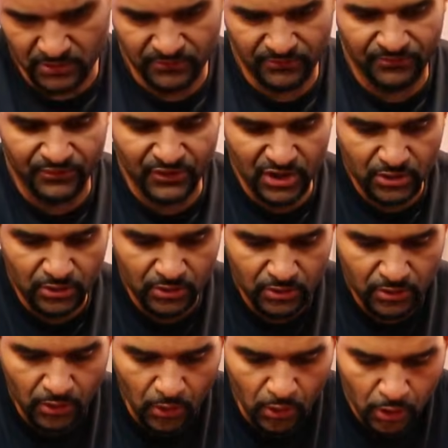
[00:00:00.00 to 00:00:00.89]

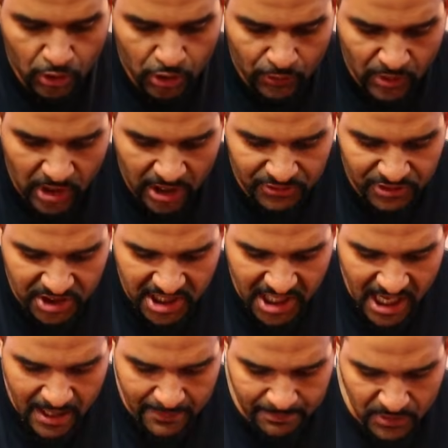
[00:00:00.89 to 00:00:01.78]
Feel all around the
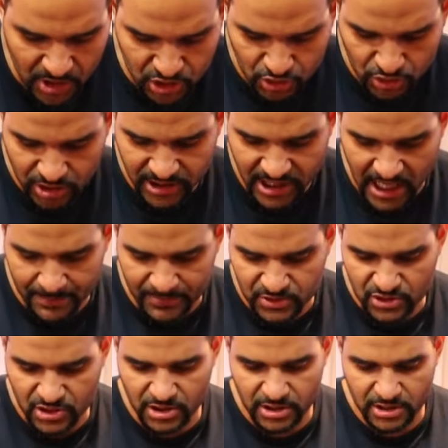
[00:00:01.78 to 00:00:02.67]
gap, make sure the gap
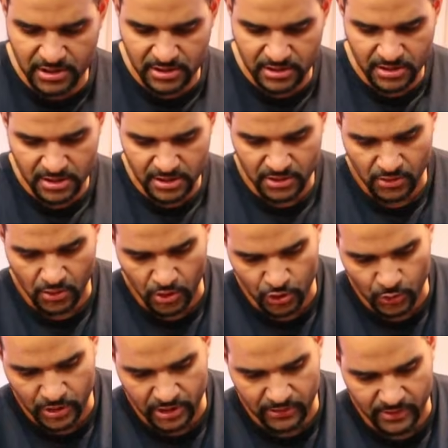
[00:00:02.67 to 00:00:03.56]
is good
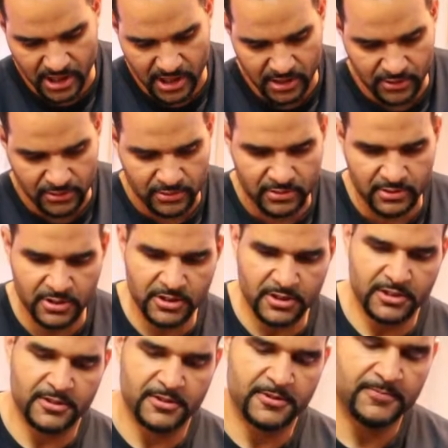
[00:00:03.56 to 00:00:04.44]
all the way around,
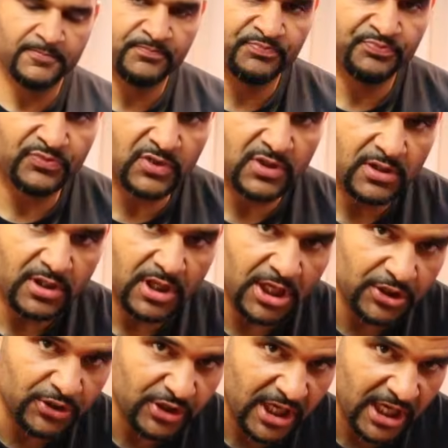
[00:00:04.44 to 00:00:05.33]

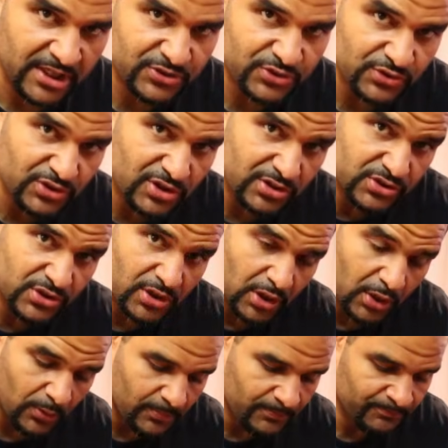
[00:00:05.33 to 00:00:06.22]
and your canister is good to
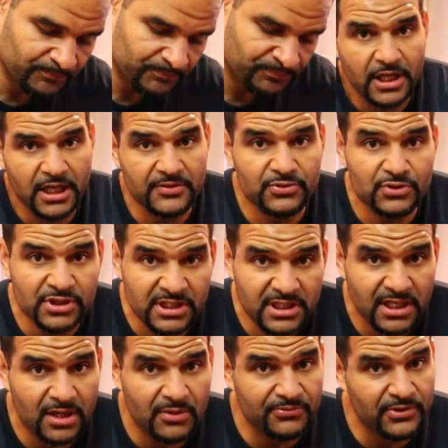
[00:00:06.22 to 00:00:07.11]
go. If you
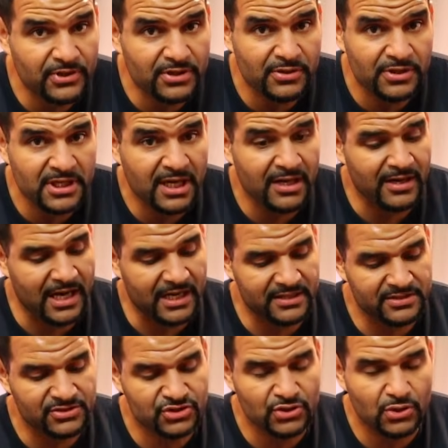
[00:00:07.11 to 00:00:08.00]
need help figuring out
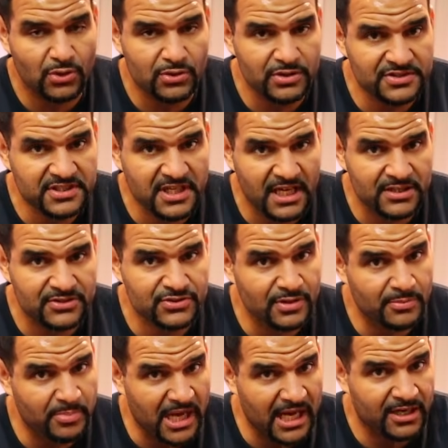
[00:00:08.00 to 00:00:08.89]
how to install this
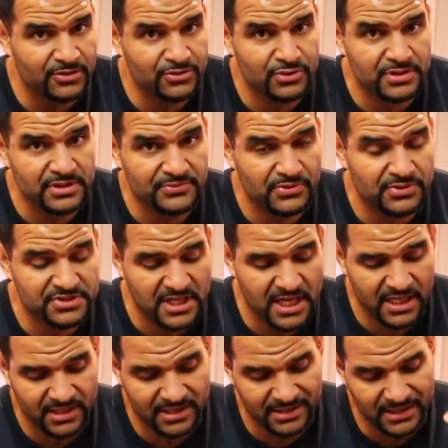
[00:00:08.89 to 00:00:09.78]
canister back underneath your
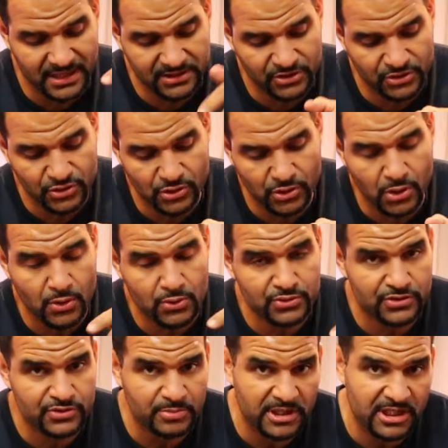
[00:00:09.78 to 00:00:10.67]
tank, connecting your
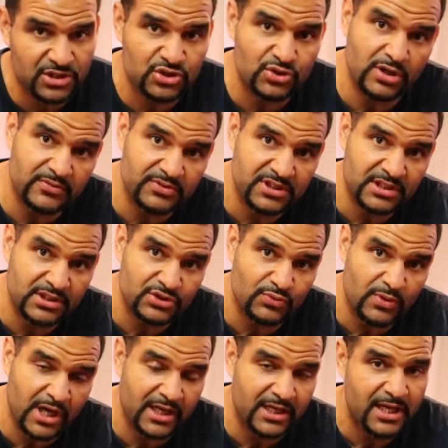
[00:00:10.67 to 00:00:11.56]
hoses, making sure everything is
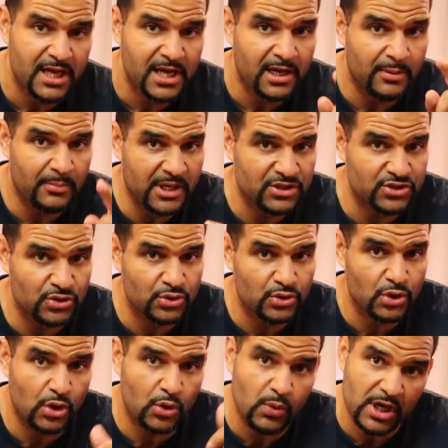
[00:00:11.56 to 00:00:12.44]
right, make sure
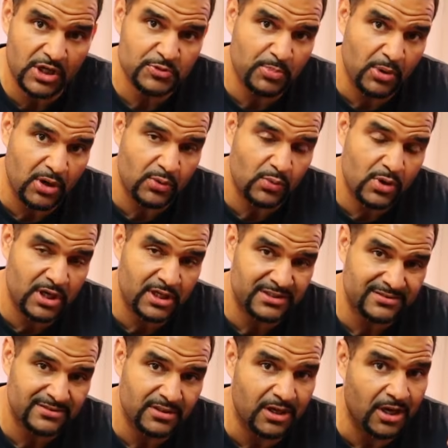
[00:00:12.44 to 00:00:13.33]
you go watch part
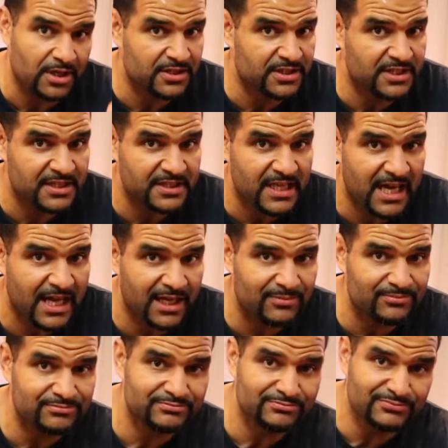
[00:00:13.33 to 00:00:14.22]
1. Other than
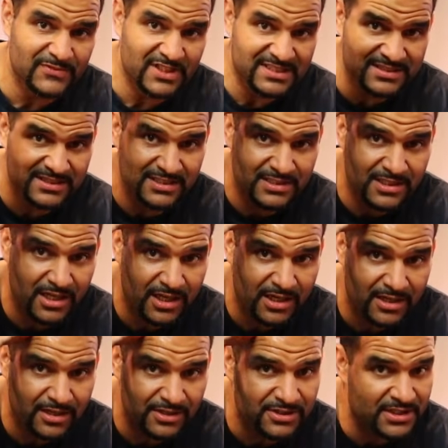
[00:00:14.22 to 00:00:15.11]
that, see
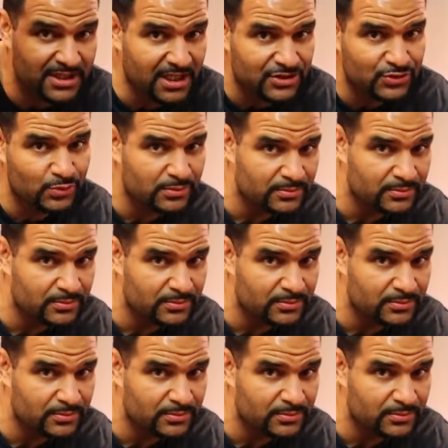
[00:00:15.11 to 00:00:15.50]
ya on the next